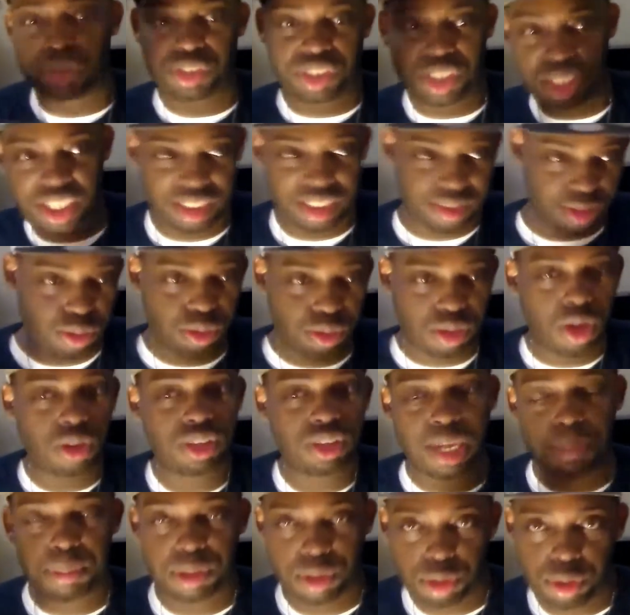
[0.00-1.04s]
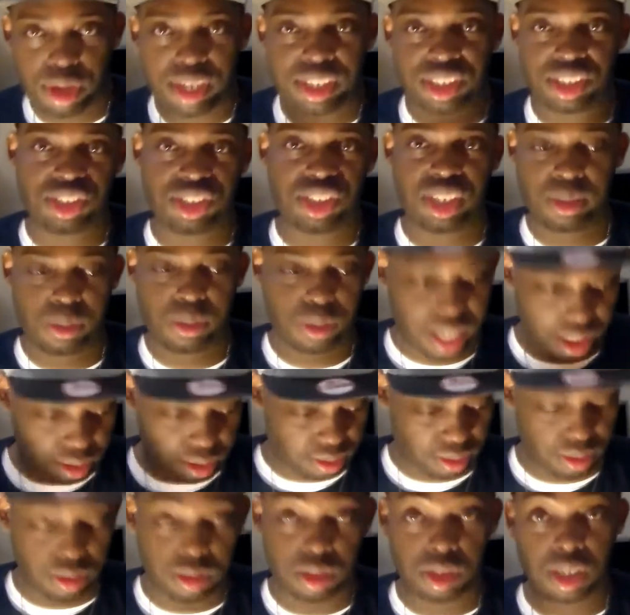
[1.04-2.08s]
cursing and doing all type of crazy shit. You're
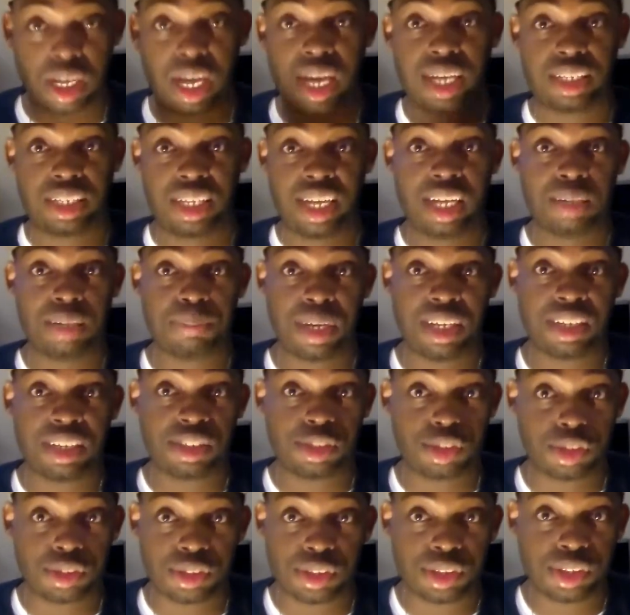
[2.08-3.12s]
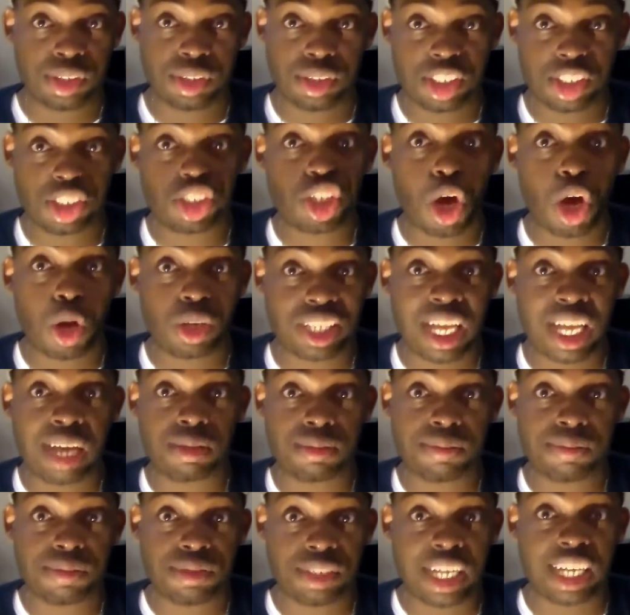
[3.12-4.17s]
like, god dang, man, this doll's
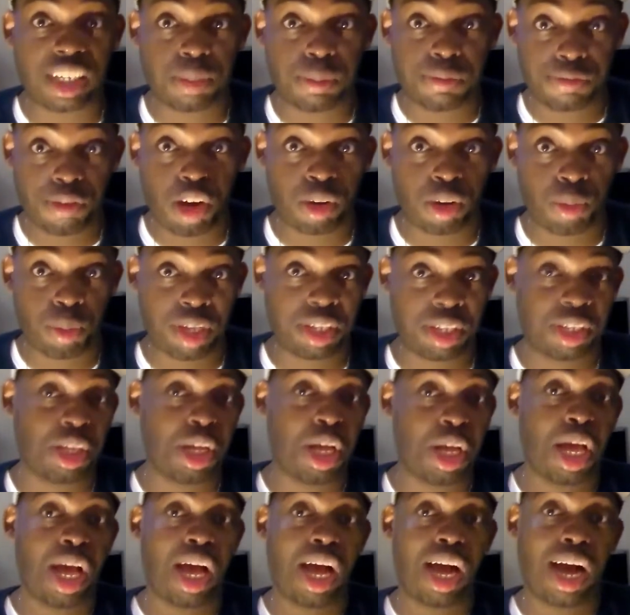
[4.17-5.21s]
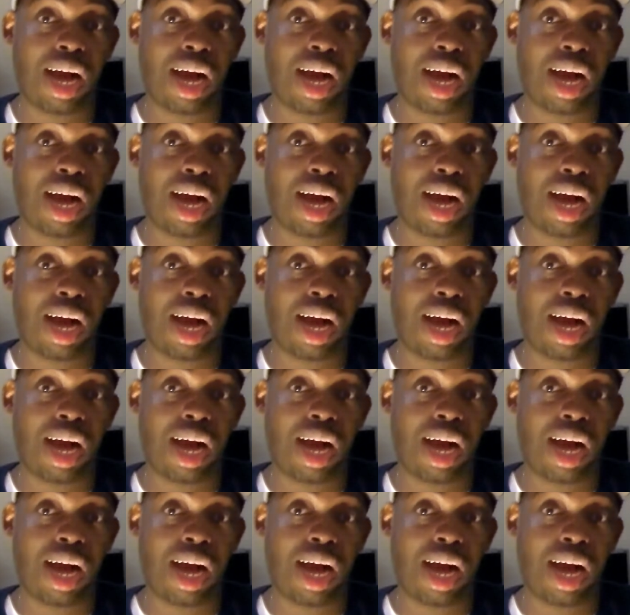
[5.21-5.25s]
not to be fucked with.